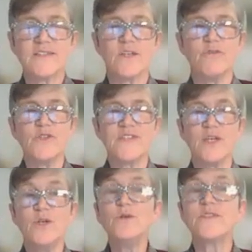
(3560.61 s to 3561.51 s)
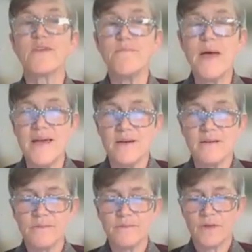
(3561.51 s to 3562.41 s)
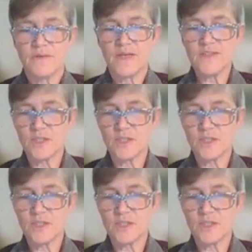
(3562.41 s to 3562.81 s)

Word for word: So if you say, who's the mayor," That's